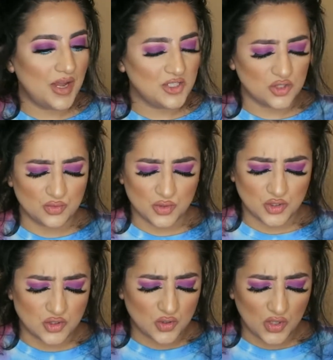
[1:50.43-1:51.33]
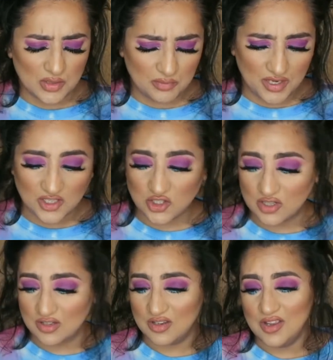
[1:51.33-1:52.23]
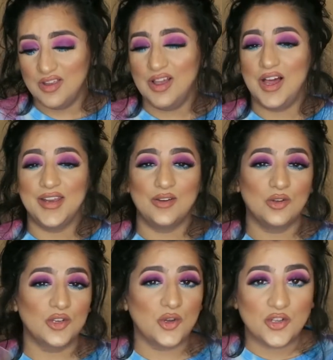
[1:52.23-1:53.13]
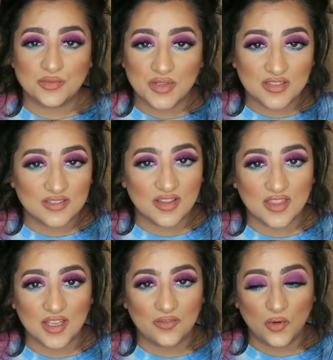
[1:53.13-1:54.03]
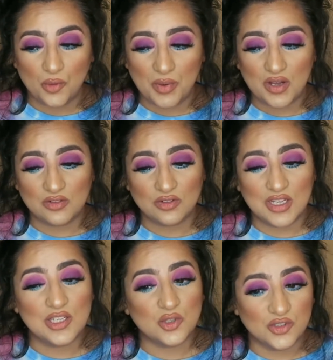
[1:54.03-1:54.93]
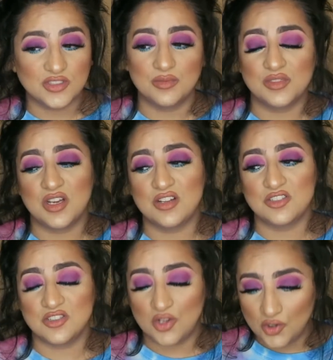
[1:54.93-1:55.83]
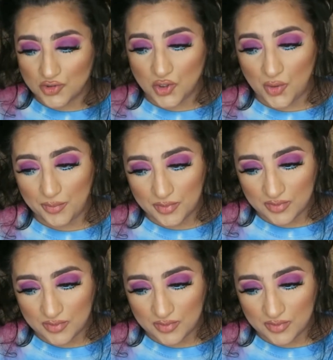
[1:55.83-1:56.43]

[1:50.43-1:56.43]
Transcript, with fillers: I just was so impatient and it only cost me another £34 in custom charges on top.